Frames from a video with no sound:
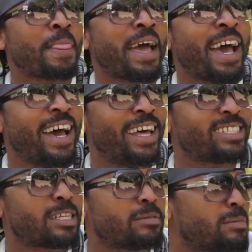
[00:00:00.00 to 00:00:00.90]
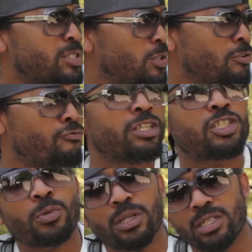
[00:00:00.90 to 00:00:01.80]
and sometimes, you know, the
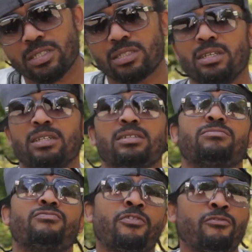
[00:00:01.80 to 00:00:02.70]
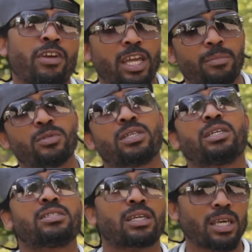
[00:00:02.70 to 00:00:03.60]
ritual is for reggae music
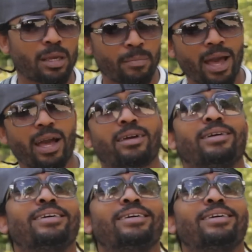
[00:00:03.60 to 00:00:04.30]
is to kick back,